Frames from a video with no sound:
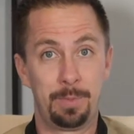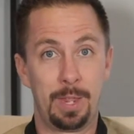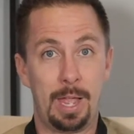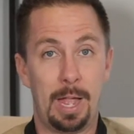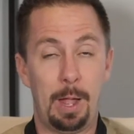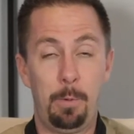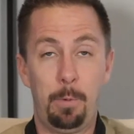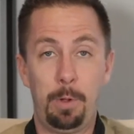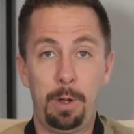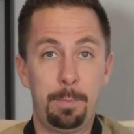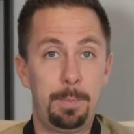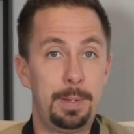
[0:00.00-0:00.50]

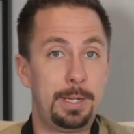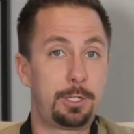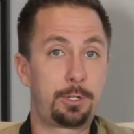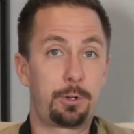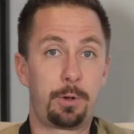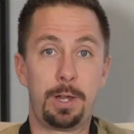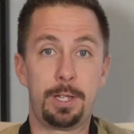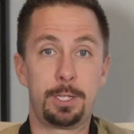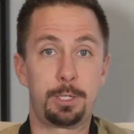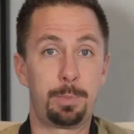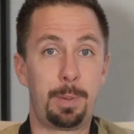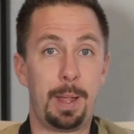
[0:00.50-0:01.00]
I want to be
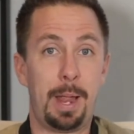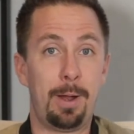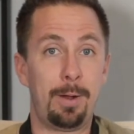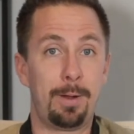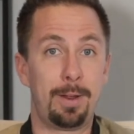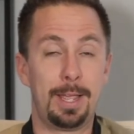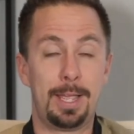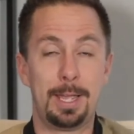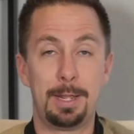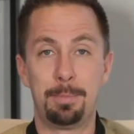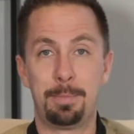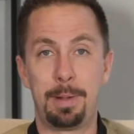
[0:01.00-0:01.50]

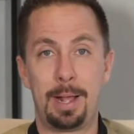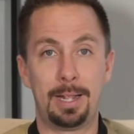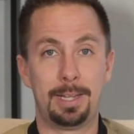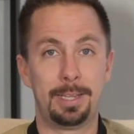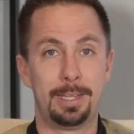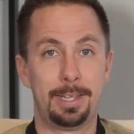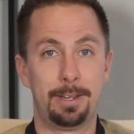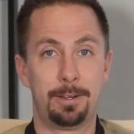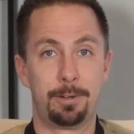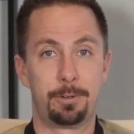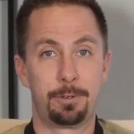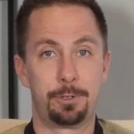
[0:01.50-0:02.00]
transparent in my
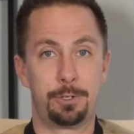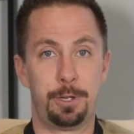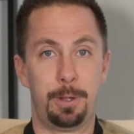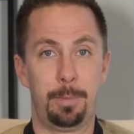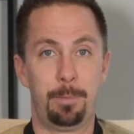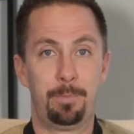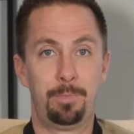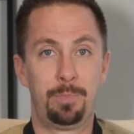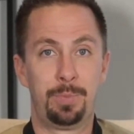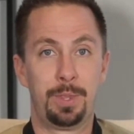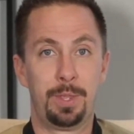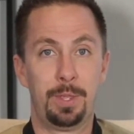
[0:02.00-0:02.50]

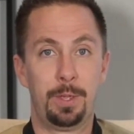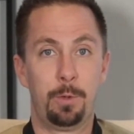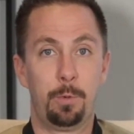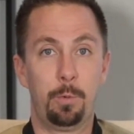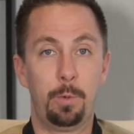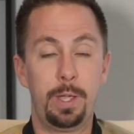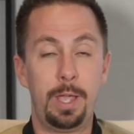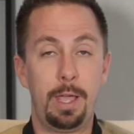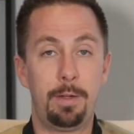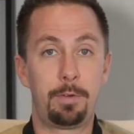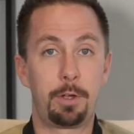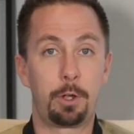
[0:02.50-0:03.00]
leadership.
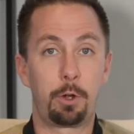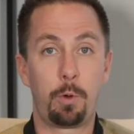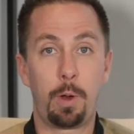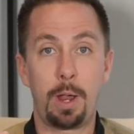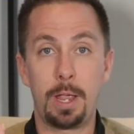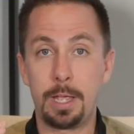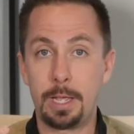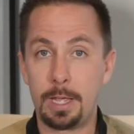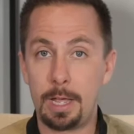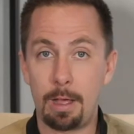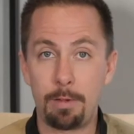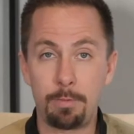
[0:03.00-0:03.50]
We have a
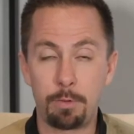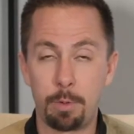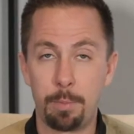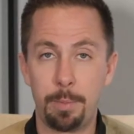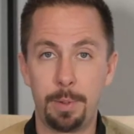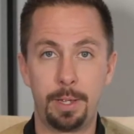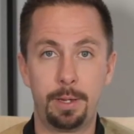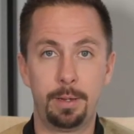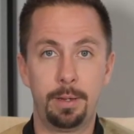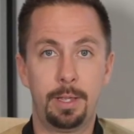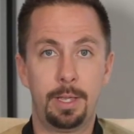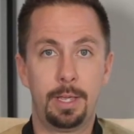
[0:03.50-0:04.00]
great
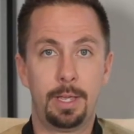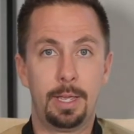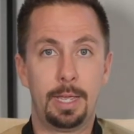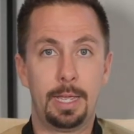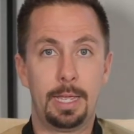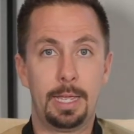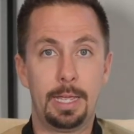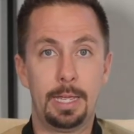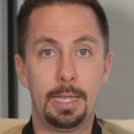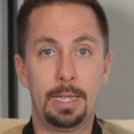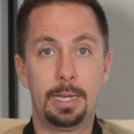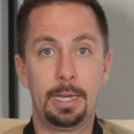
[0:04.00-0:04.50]
government
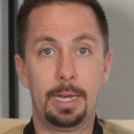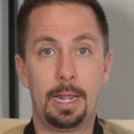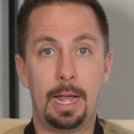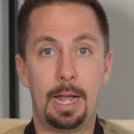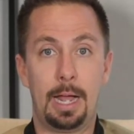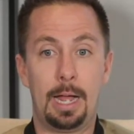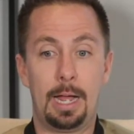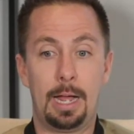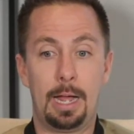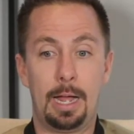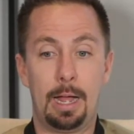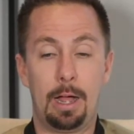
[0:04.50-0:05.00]
in
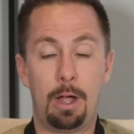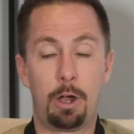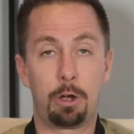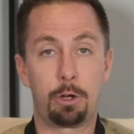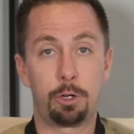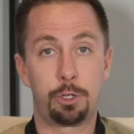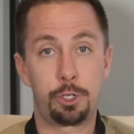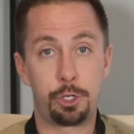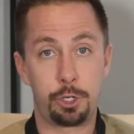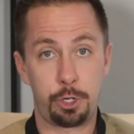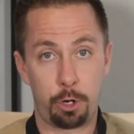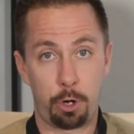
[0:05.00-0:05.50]
our
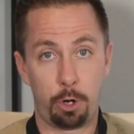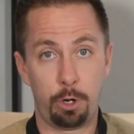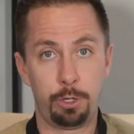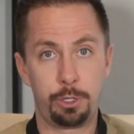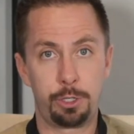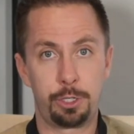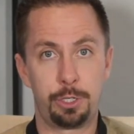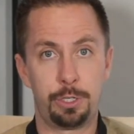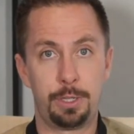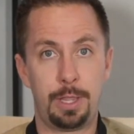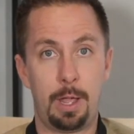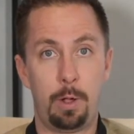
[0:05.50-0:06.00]

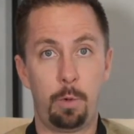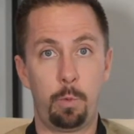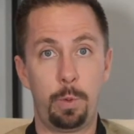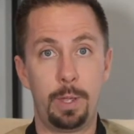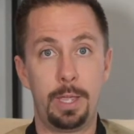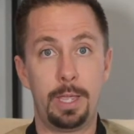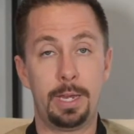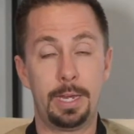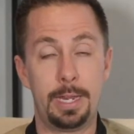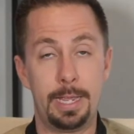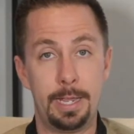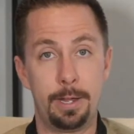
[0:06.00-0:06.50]
church that
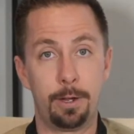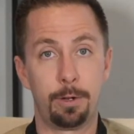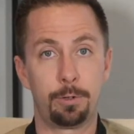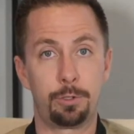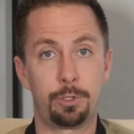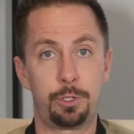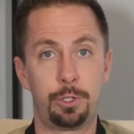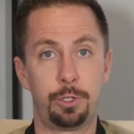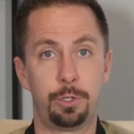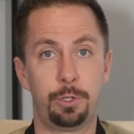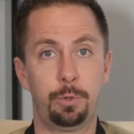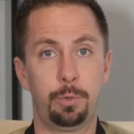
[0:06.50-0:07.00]
we adhere
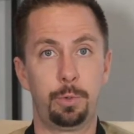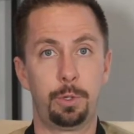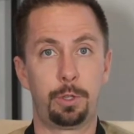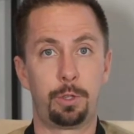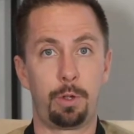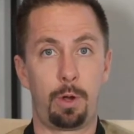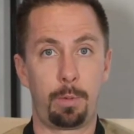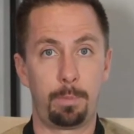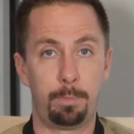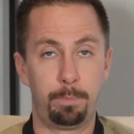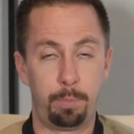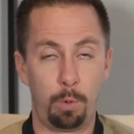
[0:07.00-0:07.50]
to with
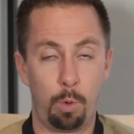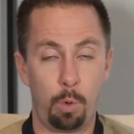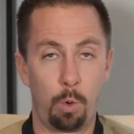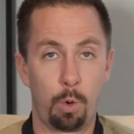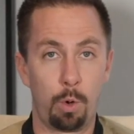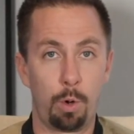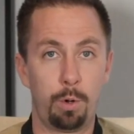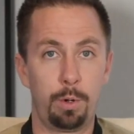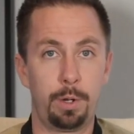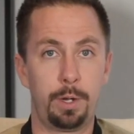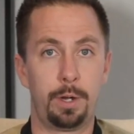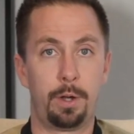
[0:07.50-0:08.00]
our
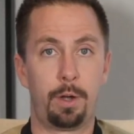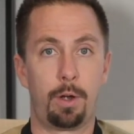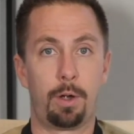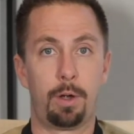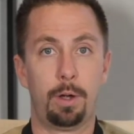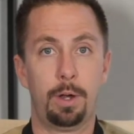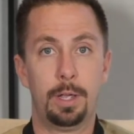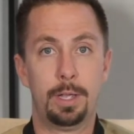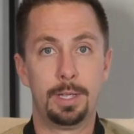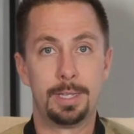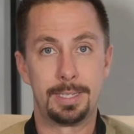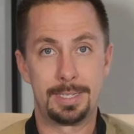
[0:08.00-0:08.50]
board and
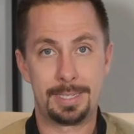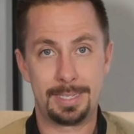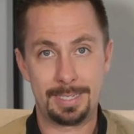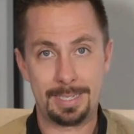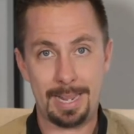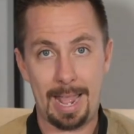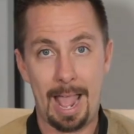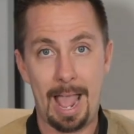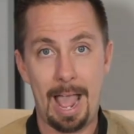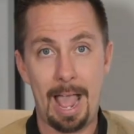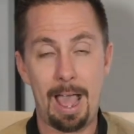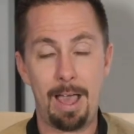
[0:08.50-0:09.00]
our
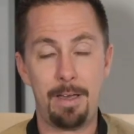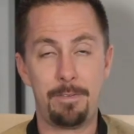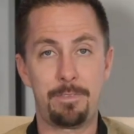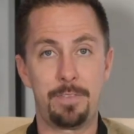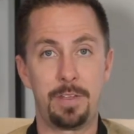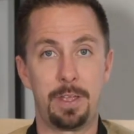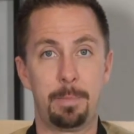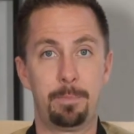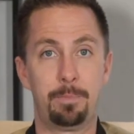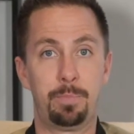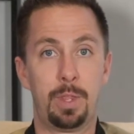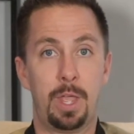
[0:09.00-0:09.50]
staff
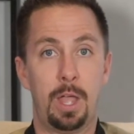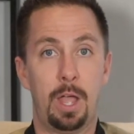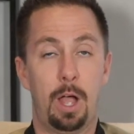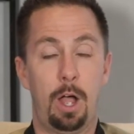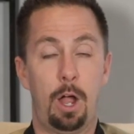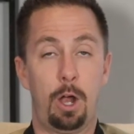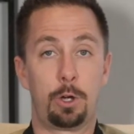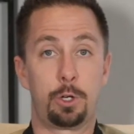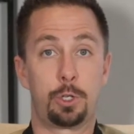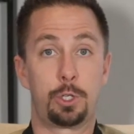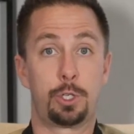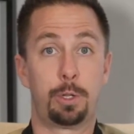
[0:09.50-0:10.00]
and
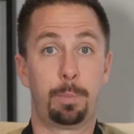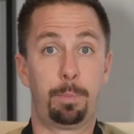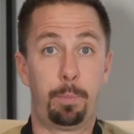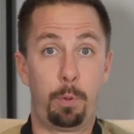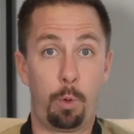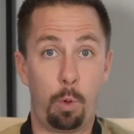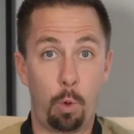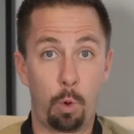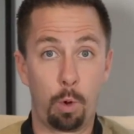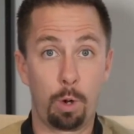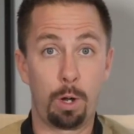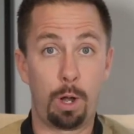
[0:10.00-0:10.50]
our
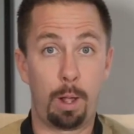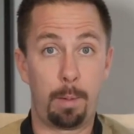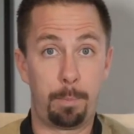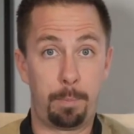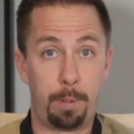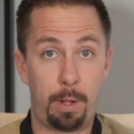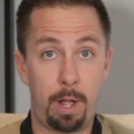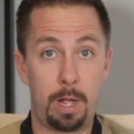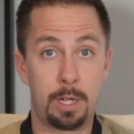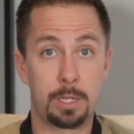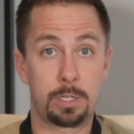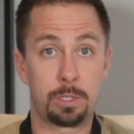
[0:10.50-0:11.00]
support
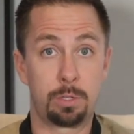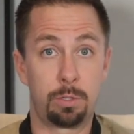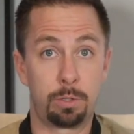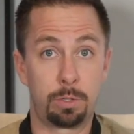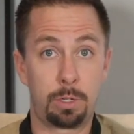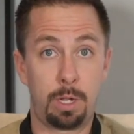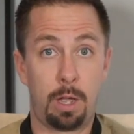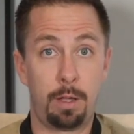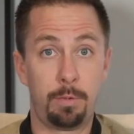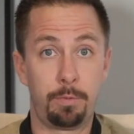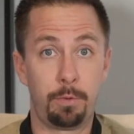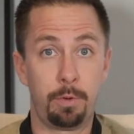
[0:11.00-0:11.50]
apostle
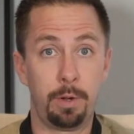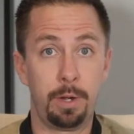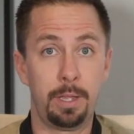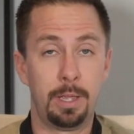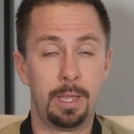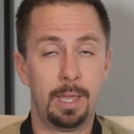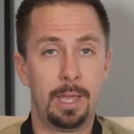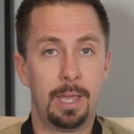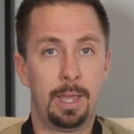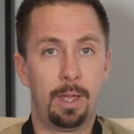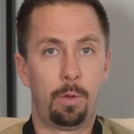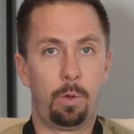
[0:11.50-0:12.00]
covering.
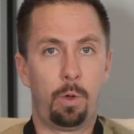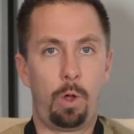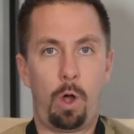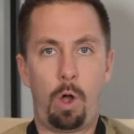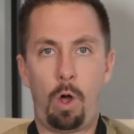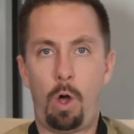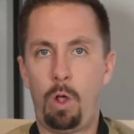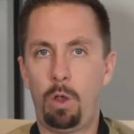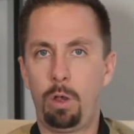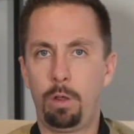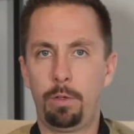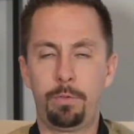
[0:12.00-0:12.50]
Well,
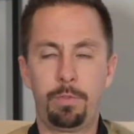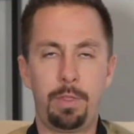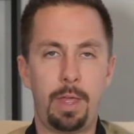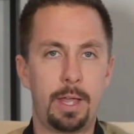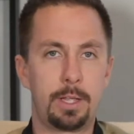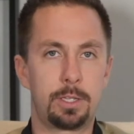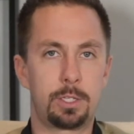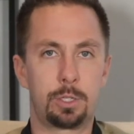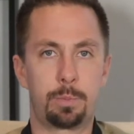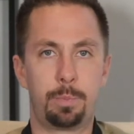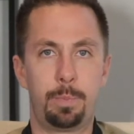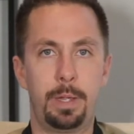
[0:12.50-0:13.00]
all of
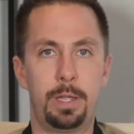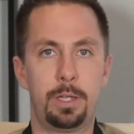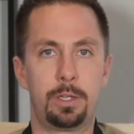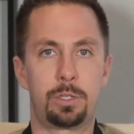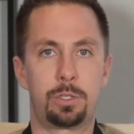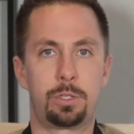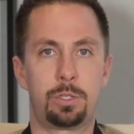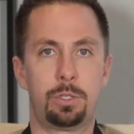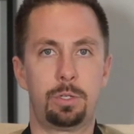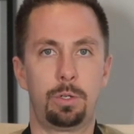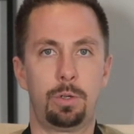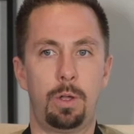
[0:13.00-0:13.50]
that
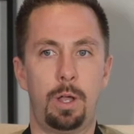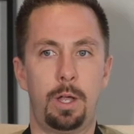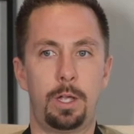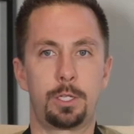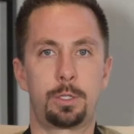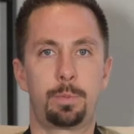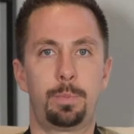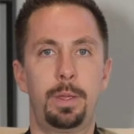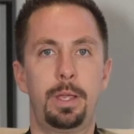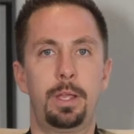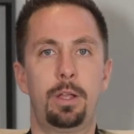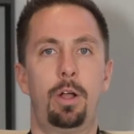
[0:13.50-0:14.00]
speaks to
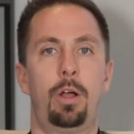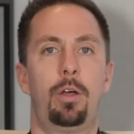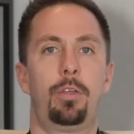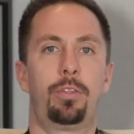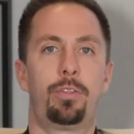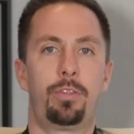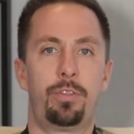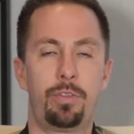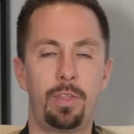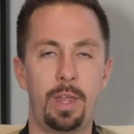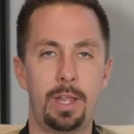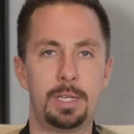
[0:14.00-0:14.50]
us being
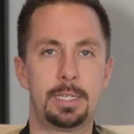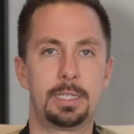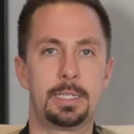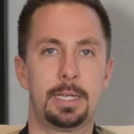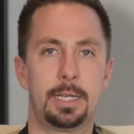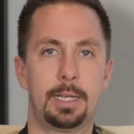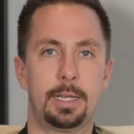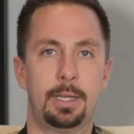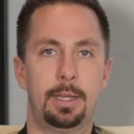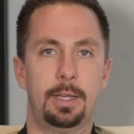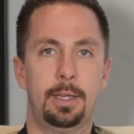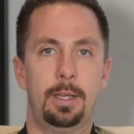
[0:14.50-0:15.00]

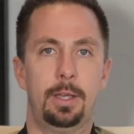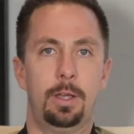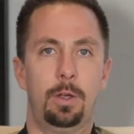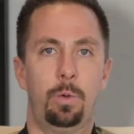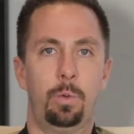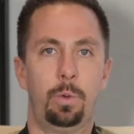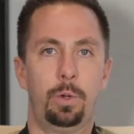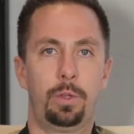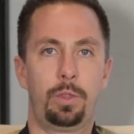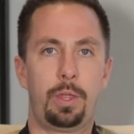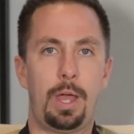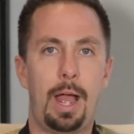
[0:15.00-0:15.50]
authentic
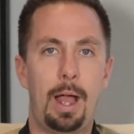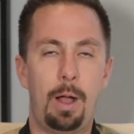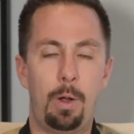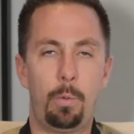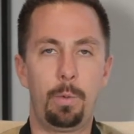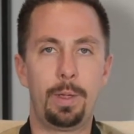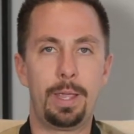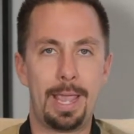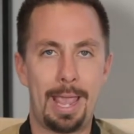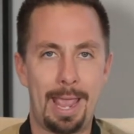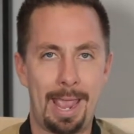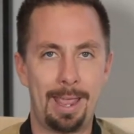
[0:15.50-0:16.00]
with how
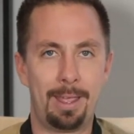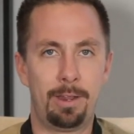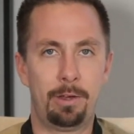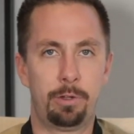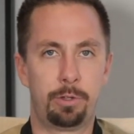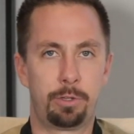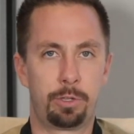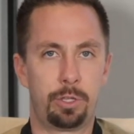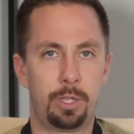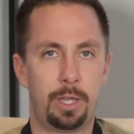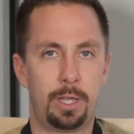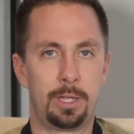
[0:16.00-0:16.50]
we
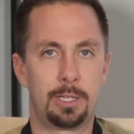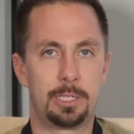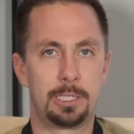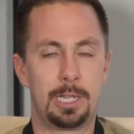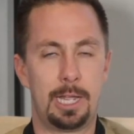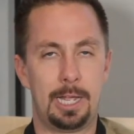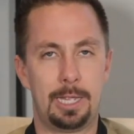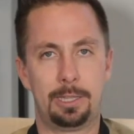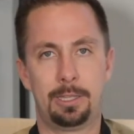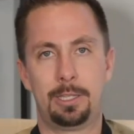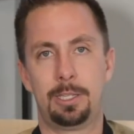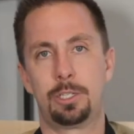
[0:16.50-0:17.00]
handle things
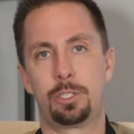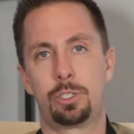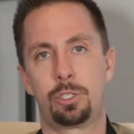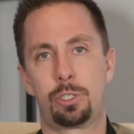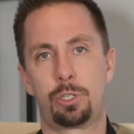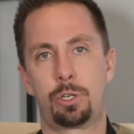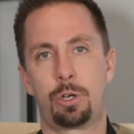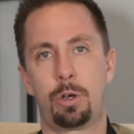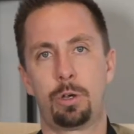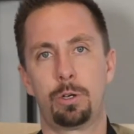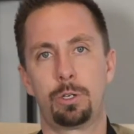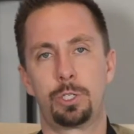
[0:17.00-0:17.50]
at this
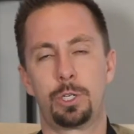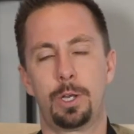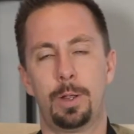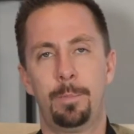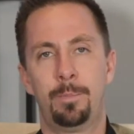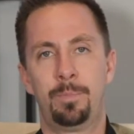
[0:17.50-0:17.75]
church